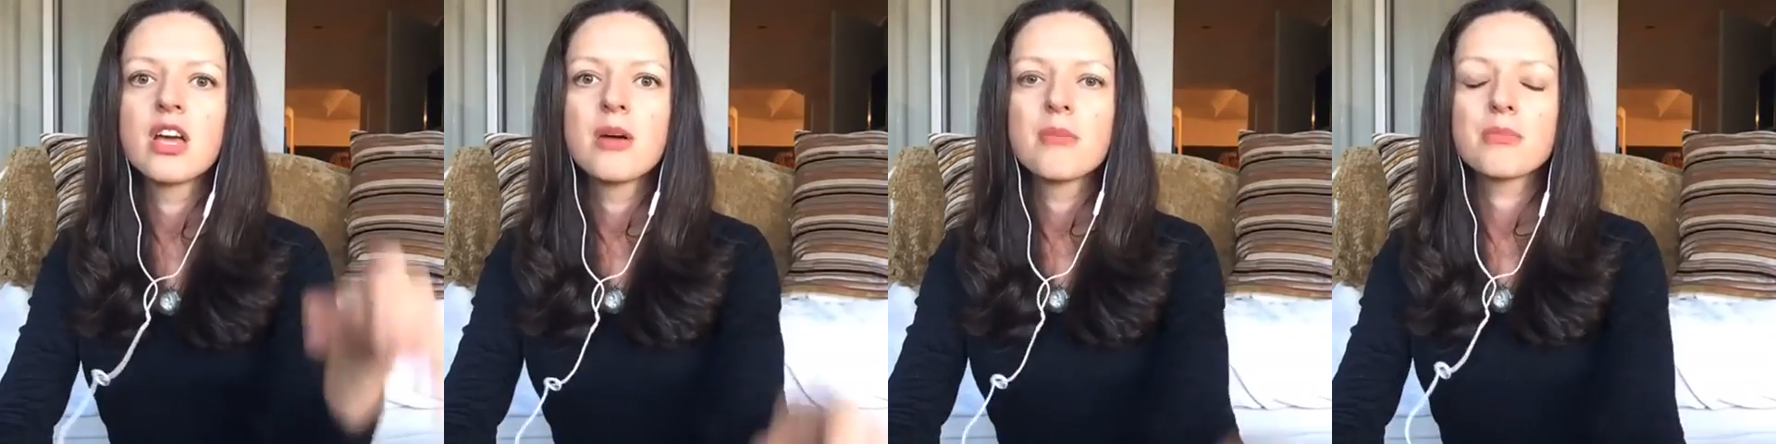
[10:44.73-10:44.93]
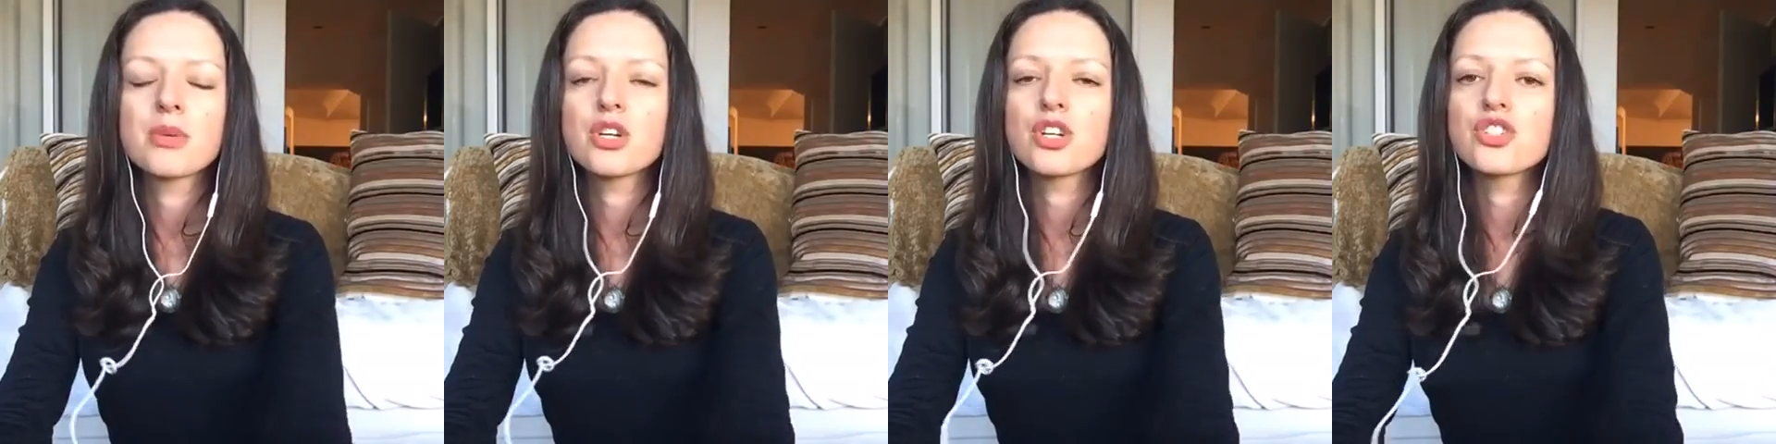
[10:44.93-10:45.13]

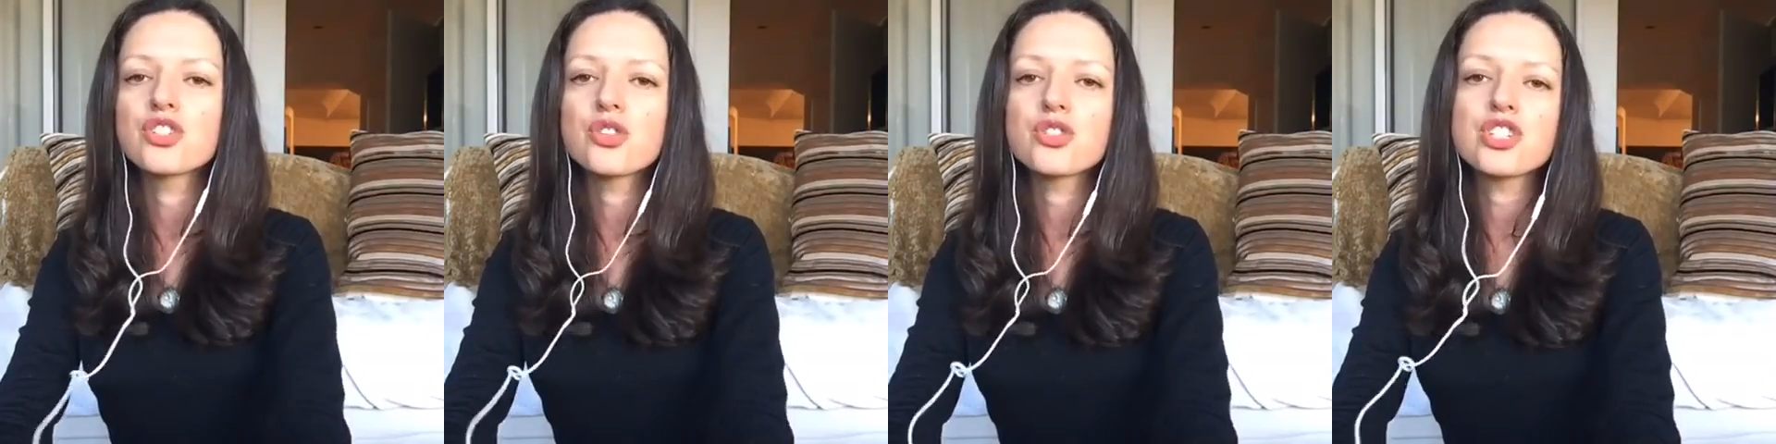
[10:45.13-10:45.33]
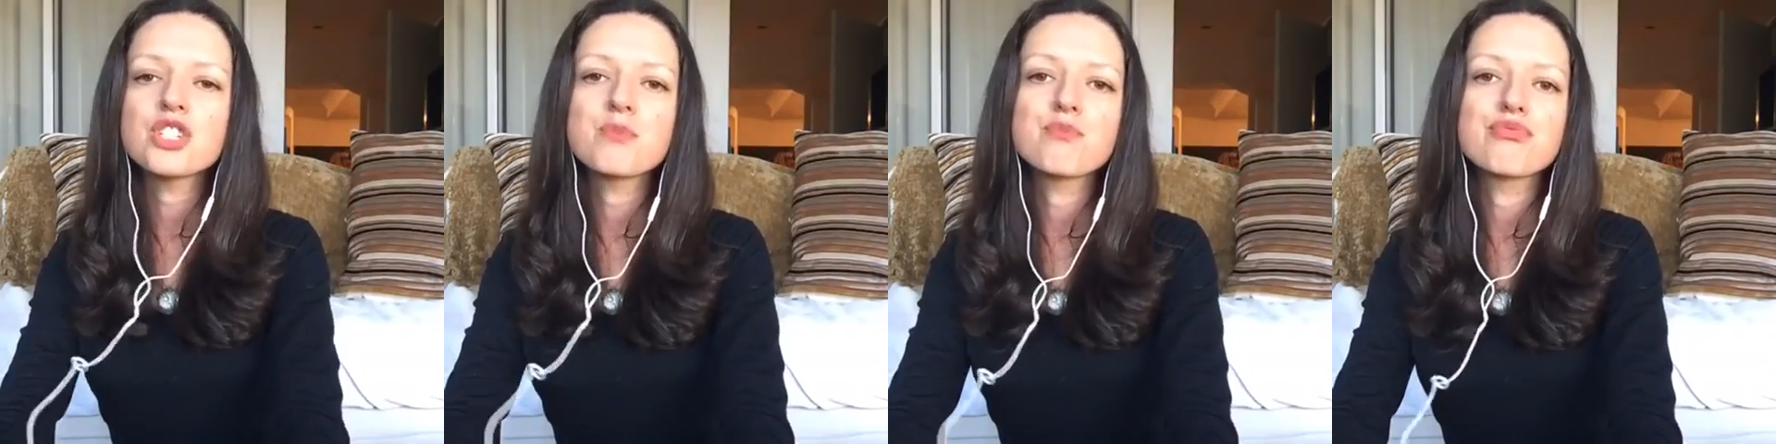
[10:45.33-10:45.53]
because
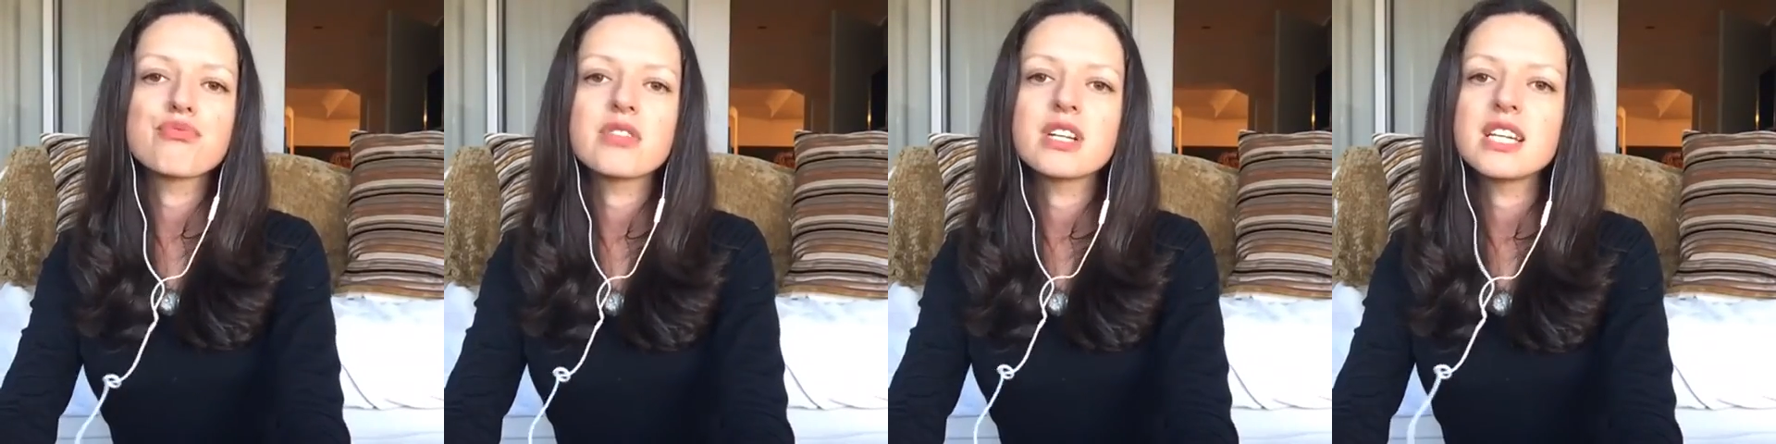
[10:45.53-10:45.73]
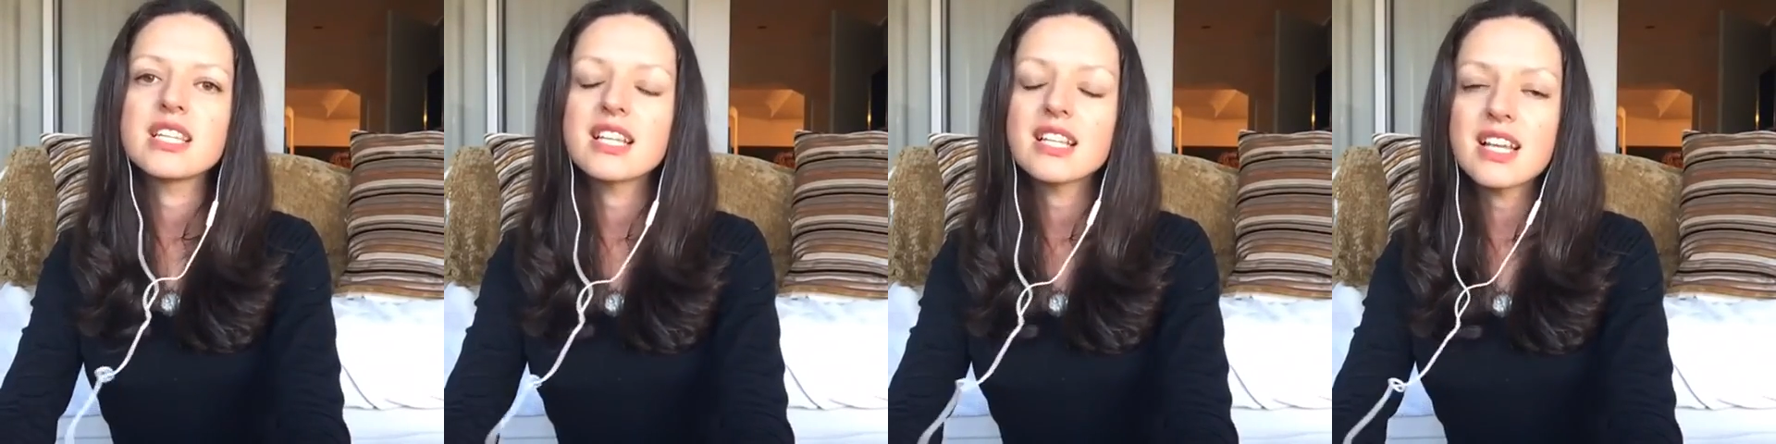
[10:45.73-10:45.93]
you're just
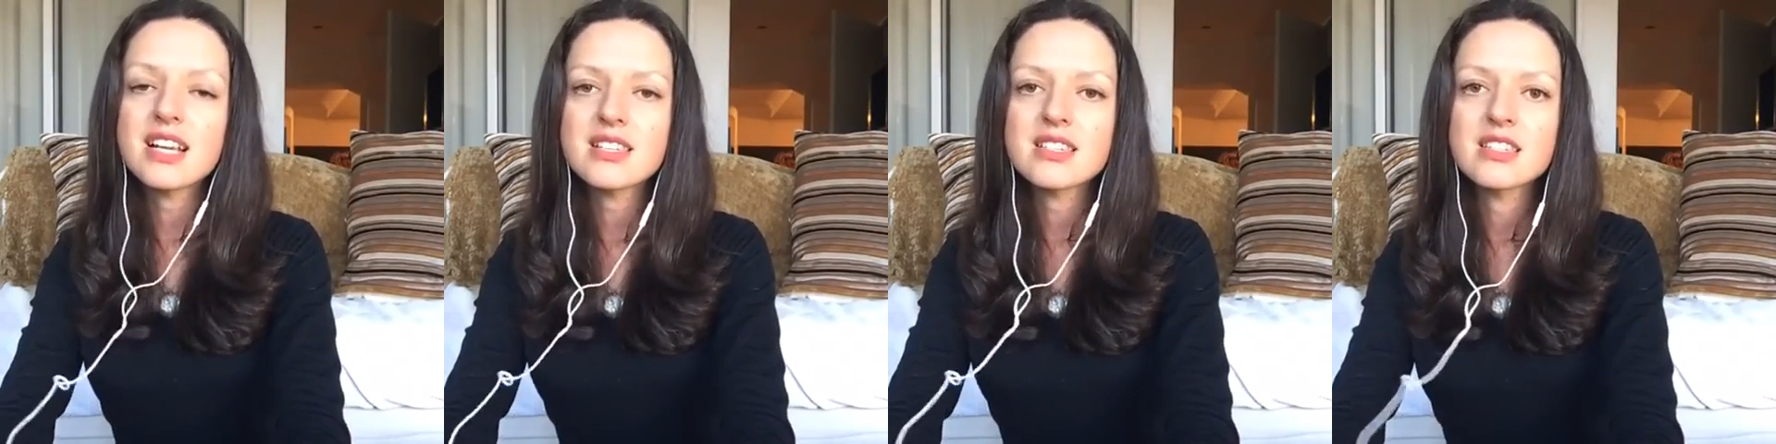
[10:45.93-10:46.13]
breathing that